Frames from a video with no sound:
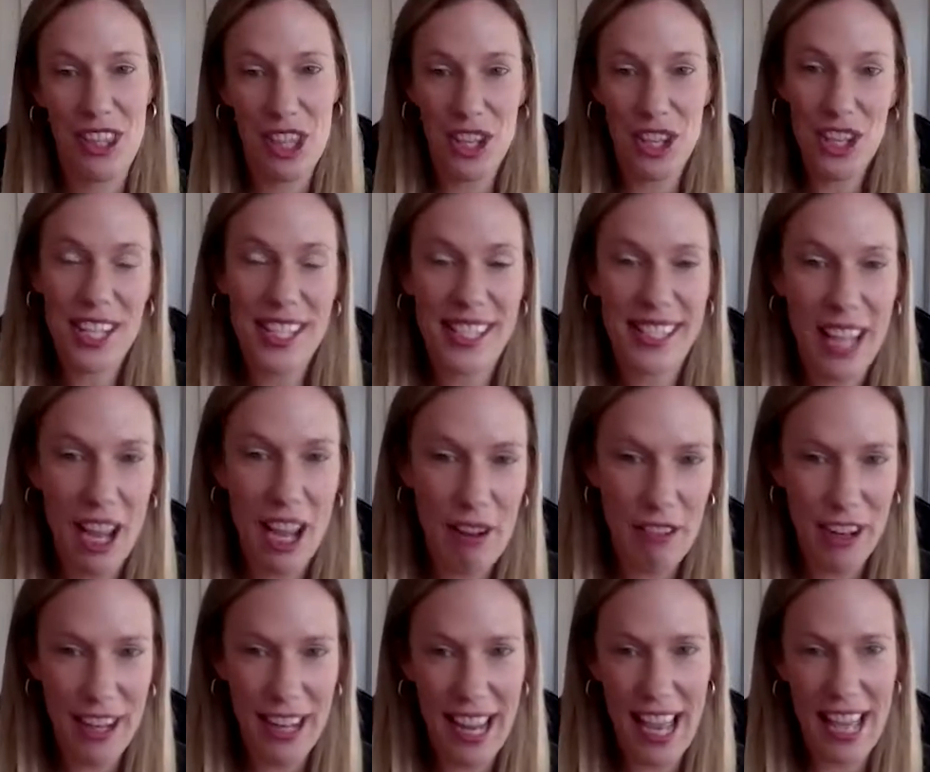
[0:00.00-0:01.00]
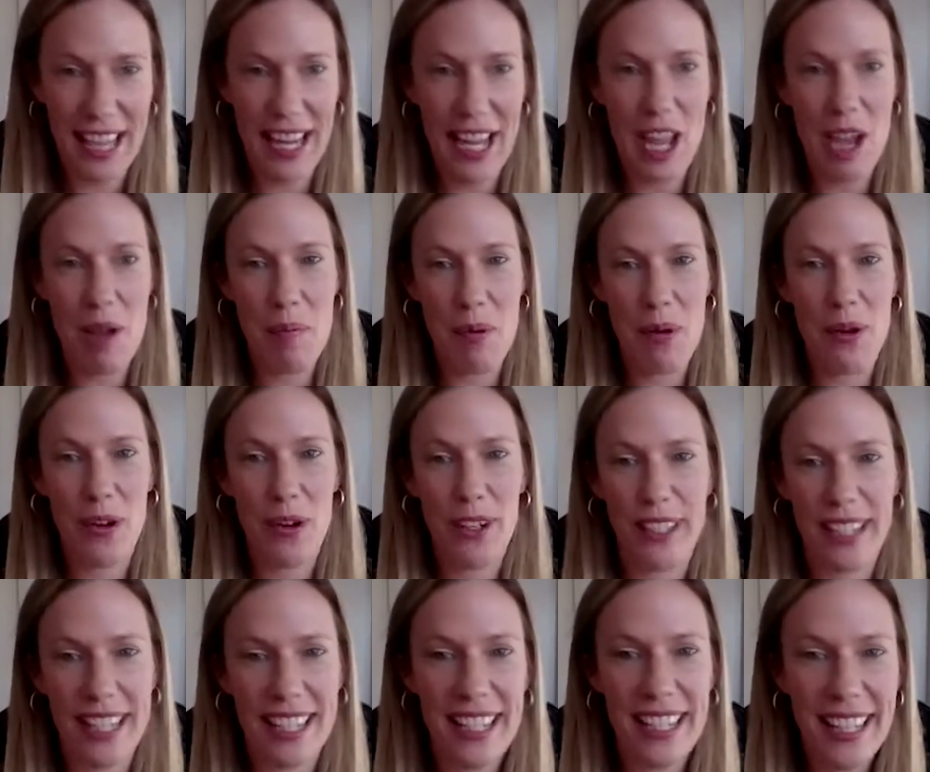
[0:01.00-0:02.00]
The new discovery at
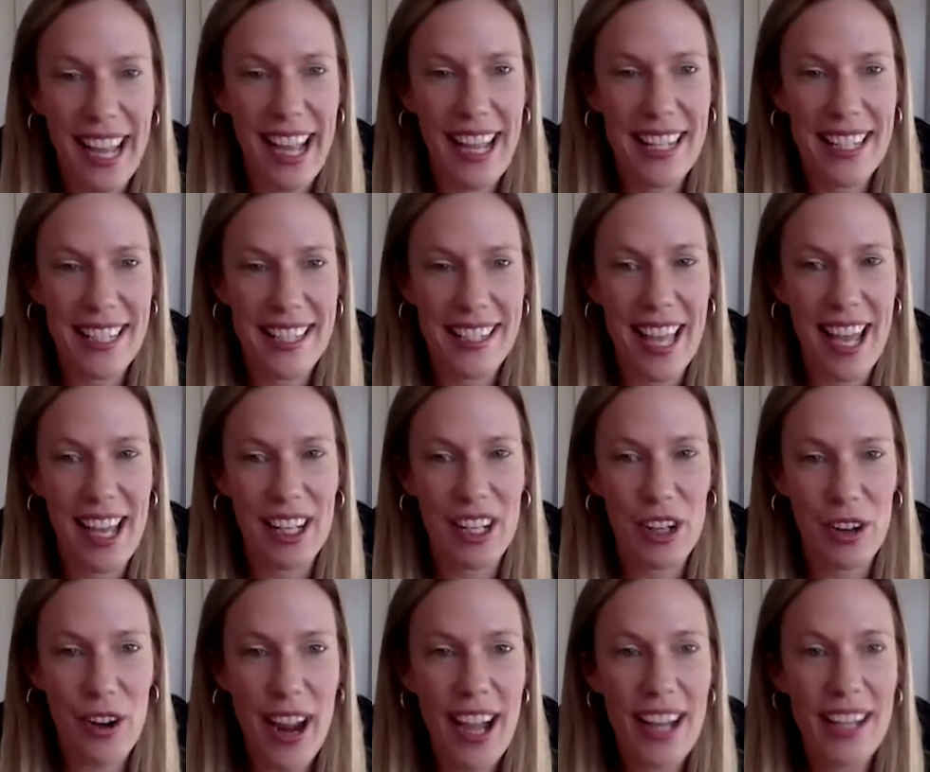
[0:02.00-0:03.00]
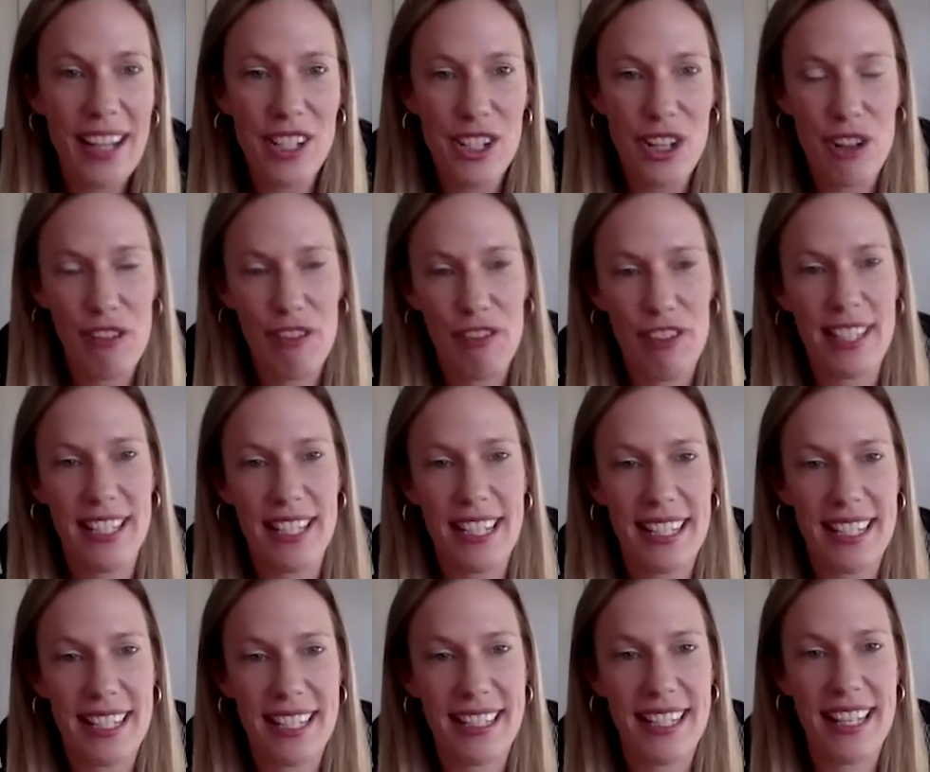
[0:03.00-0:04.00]
airport indicates that ground
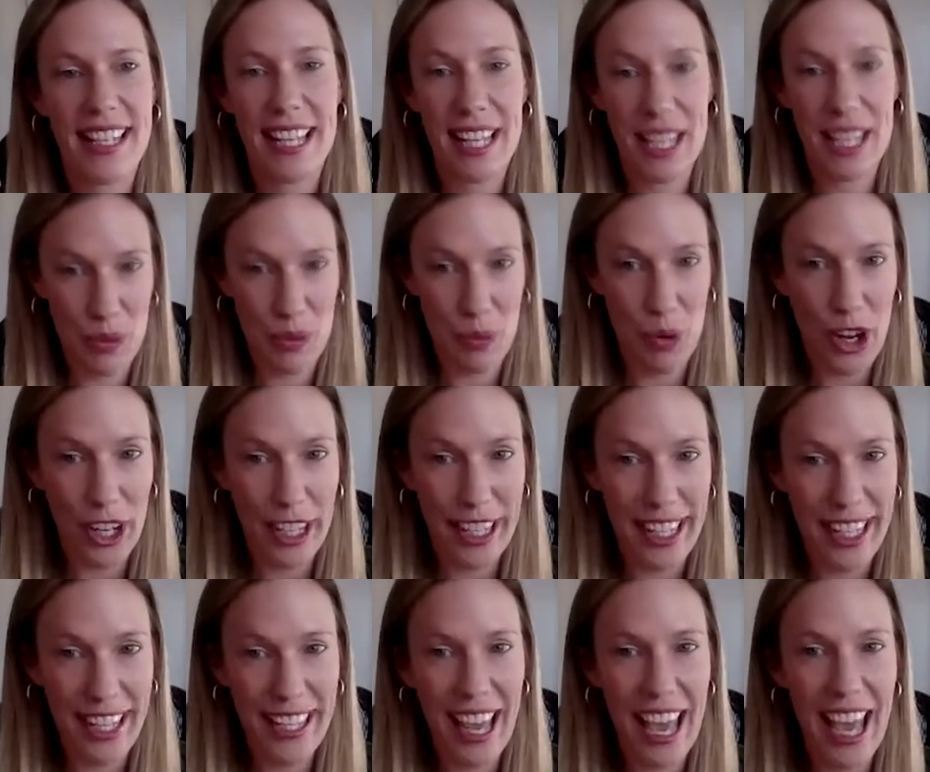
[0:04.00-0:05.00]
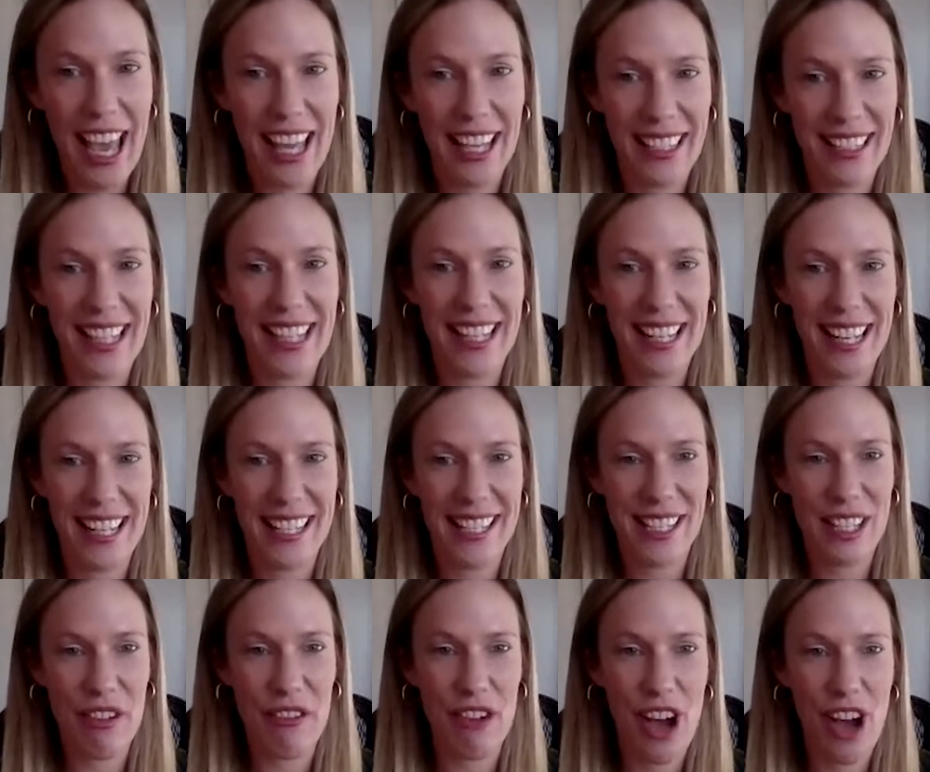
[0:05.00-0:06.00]
geophysics is working and it
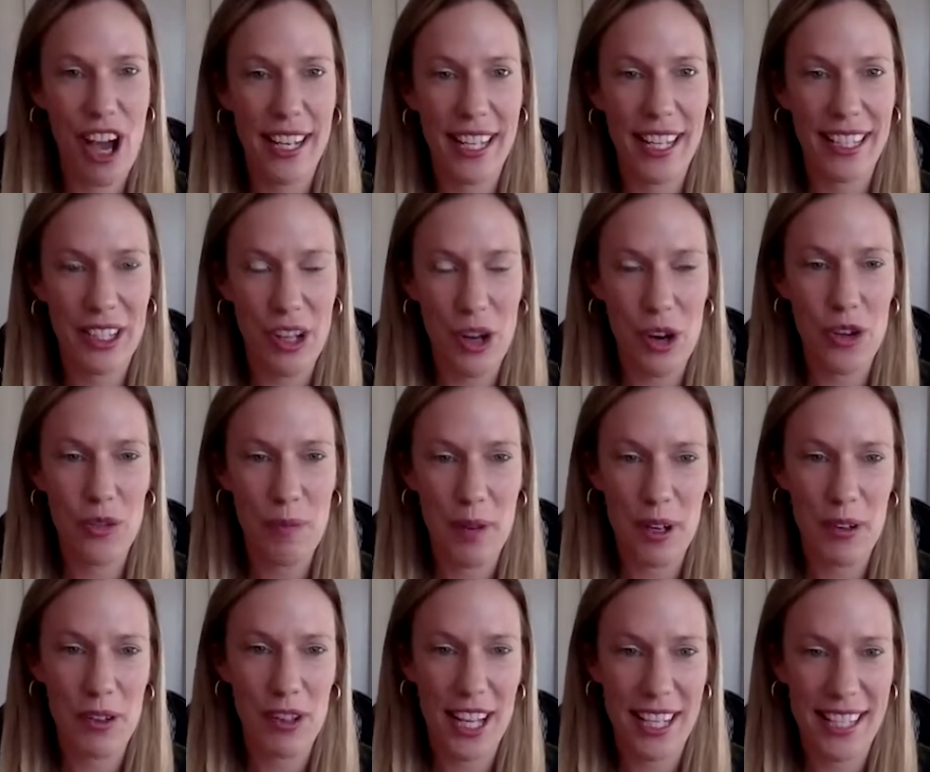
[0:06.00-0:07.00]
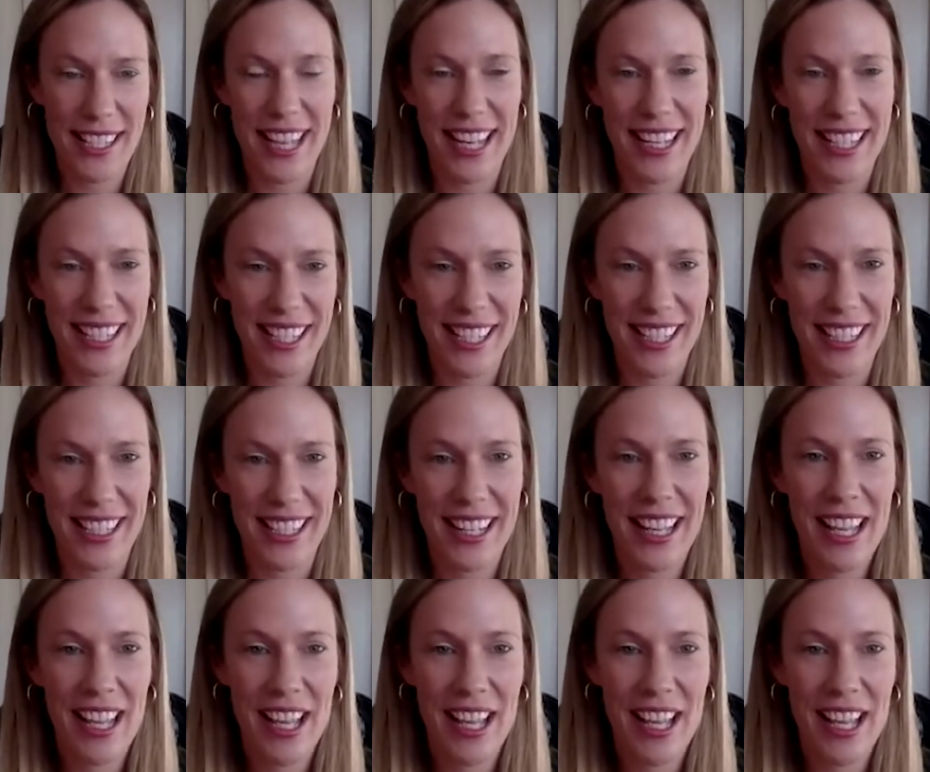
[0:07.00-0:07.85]
is defining gold mineralization.